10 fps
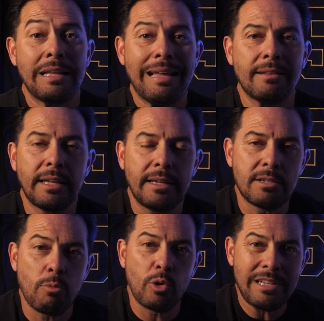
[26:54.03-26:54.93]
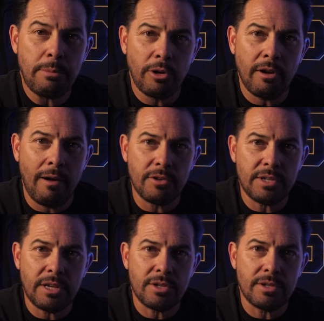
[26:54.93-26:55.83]
then lead to more deeper
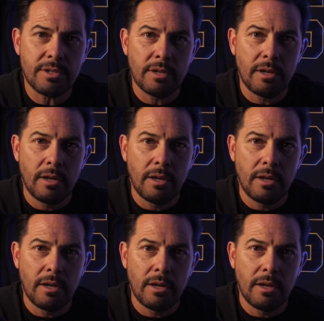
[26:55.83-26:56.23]
conversations.